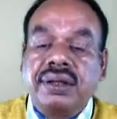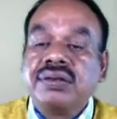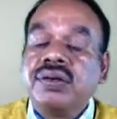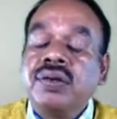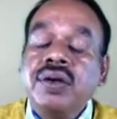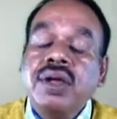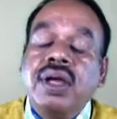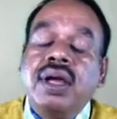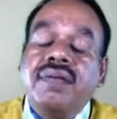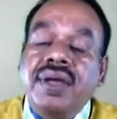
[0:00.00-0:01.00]
So
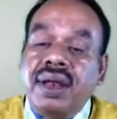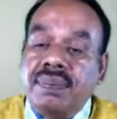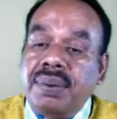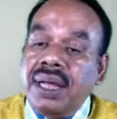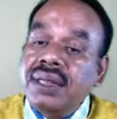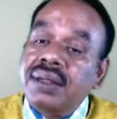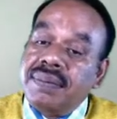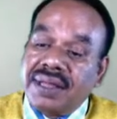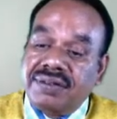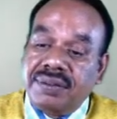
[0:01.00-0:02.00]
we are applying the
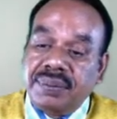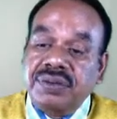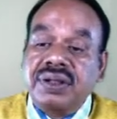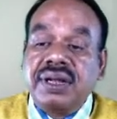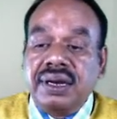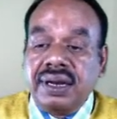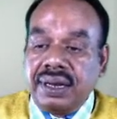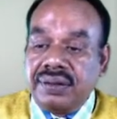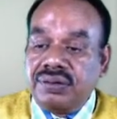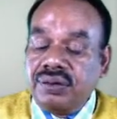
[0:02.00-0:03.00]
maximum. So 30
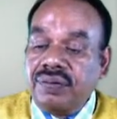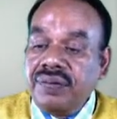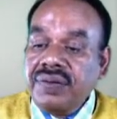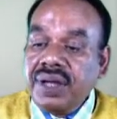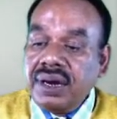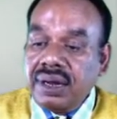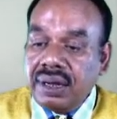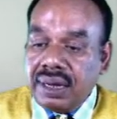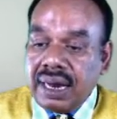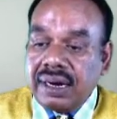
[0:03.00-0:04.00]
days. So when we are
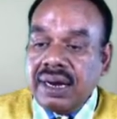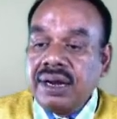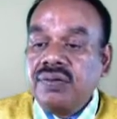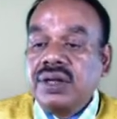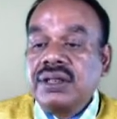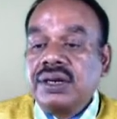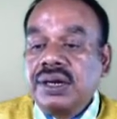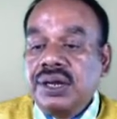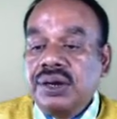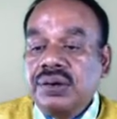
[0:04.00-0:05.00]
calculating
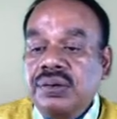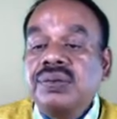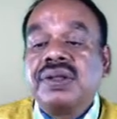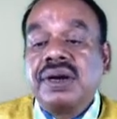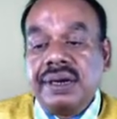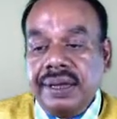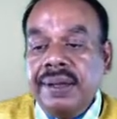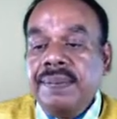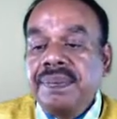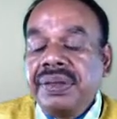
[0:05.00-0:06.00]
130 into 30,
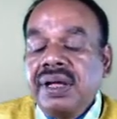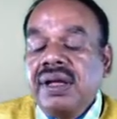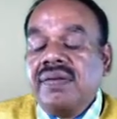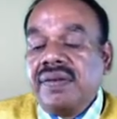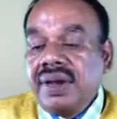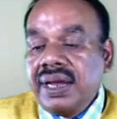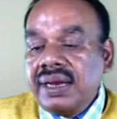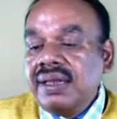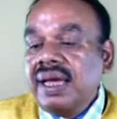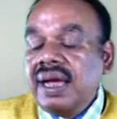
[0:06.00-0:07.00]
we will
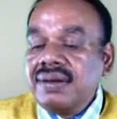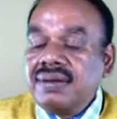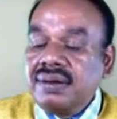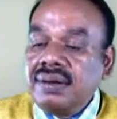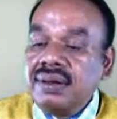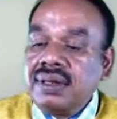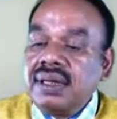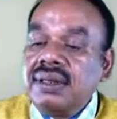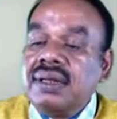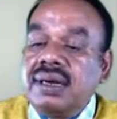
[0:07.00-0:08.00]
get the answer
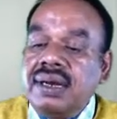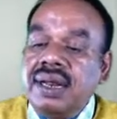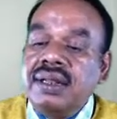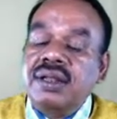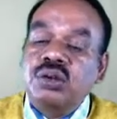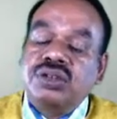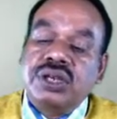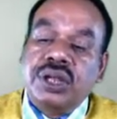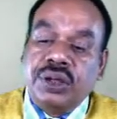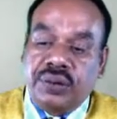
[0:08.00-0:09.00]

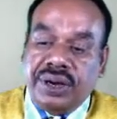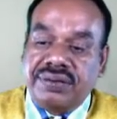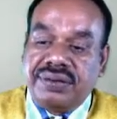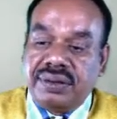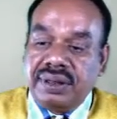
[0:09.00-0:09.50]
39,000 units.